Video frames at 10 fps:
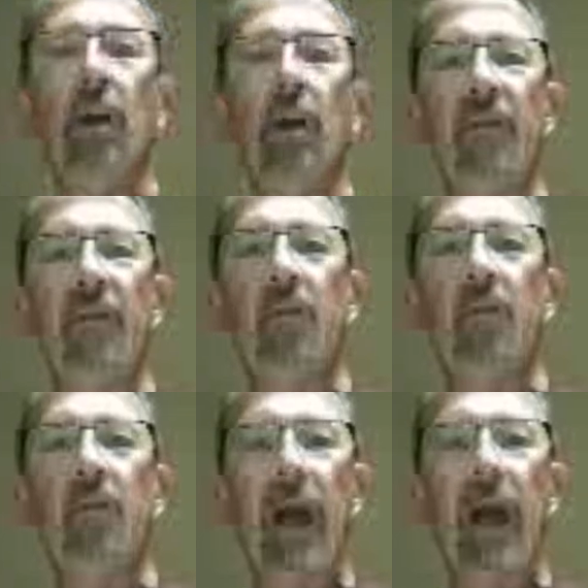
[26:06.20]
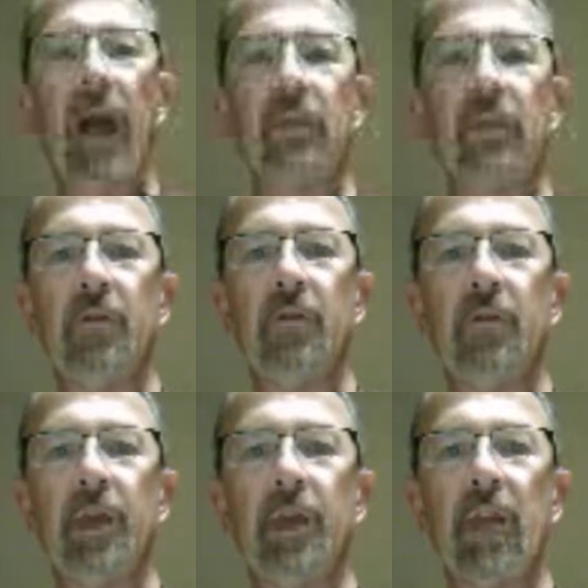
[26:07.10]
It'll give you good practice for
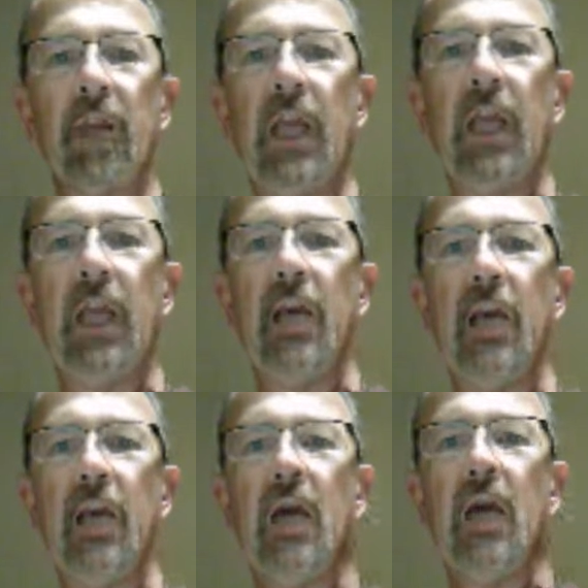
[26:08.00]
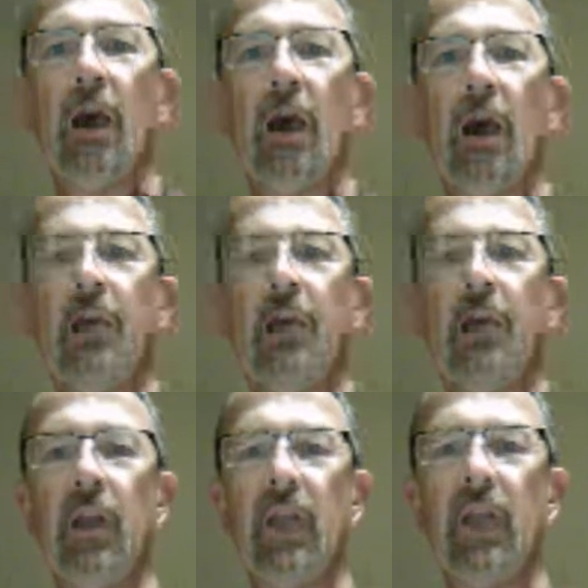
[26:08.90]
doing this. Again, how do I
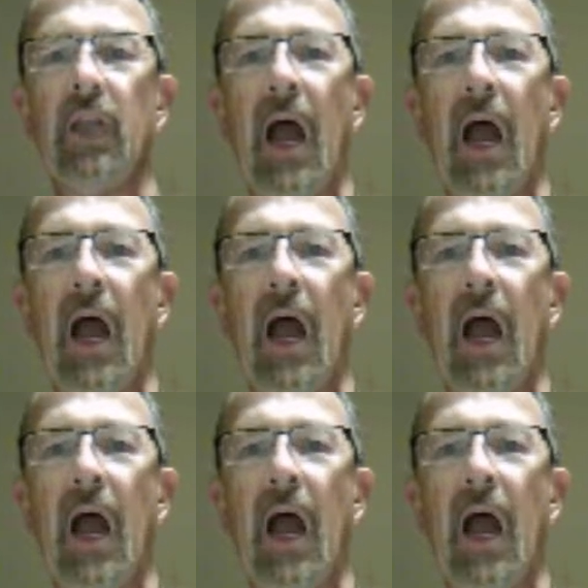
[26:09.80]
do this?